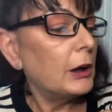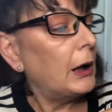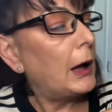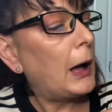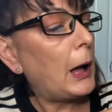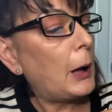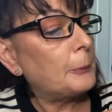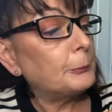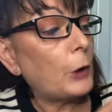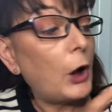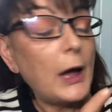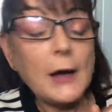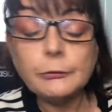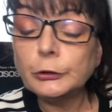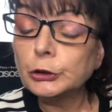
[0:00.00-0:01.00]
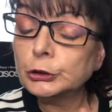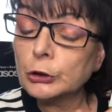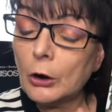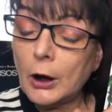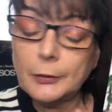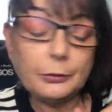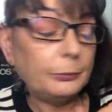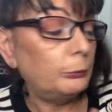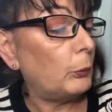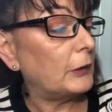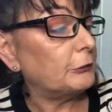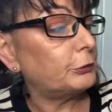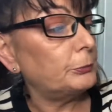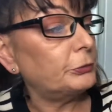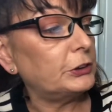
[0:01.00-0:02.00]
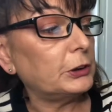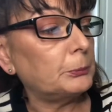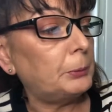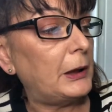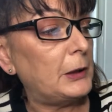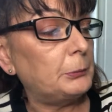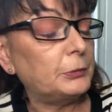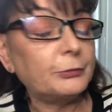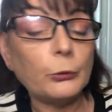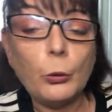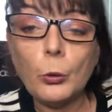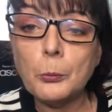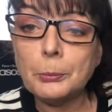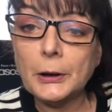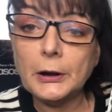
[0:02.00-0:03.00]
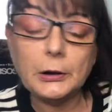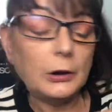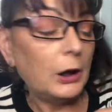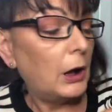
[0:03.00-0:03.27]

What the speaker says: I haven't tried one from Cicapair before, but